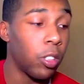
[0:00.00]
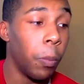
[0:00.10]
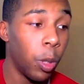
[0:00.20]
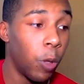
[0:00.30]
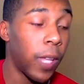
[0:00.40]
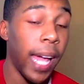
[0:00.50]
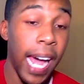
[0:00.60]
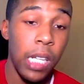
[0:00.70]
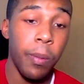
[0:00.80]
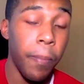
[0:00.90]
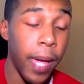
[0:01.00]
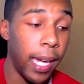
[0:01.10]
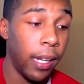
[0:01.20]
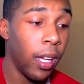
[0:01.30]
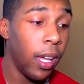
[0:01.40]
It's a move that had to be
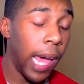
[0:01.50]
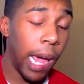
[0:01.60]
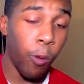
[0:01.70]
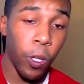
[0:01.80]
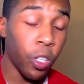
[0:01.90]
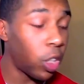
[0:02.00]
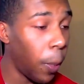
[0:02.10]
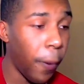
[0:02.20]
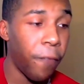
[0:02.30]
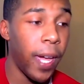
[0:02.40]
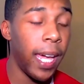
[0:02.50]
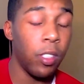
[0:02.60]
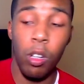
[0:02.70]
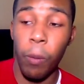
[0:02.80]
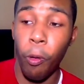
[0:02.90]
made. And whether Clipper
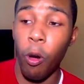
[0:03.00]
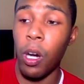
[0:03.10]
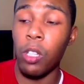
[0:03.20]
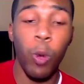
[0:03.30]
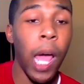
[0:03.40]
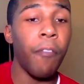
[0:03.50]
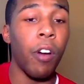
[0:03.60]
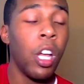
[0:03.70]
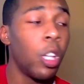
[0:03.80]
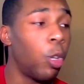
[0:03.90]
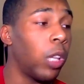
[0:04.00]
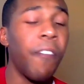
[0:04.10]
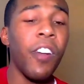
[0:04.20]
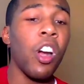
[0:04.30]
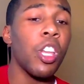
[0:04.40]
fans, the reporters, whatever, you
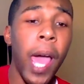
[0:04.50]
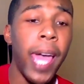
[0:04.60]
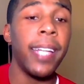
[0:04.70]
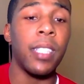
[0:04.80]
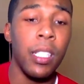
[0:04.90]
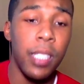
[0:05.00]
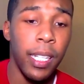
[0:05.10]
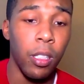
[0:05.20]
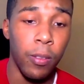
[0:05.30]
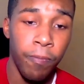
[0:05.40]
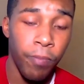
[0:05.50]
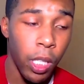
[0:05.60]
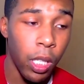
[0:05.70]
love it or you hate the deal,